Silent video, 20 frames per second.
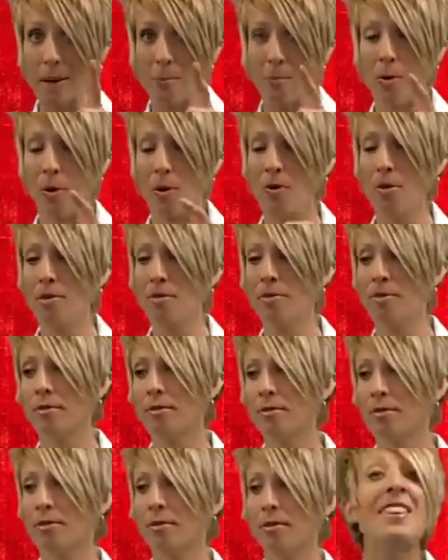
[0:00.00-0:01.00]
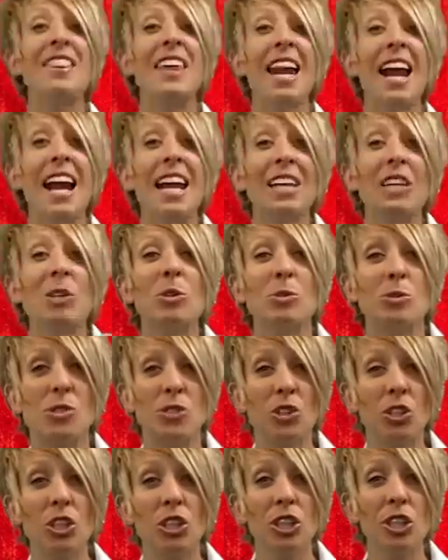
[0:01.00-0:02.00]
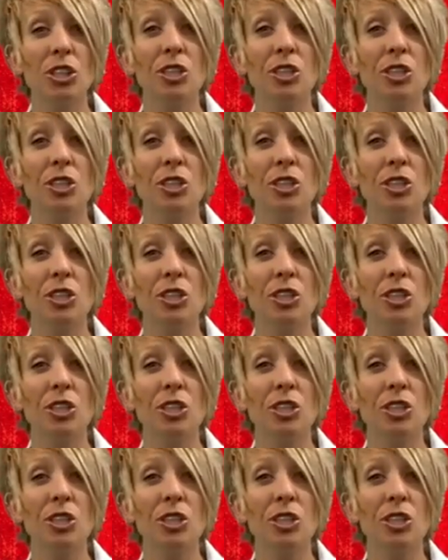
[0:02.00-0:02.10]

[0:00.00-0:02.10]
sample, and that I use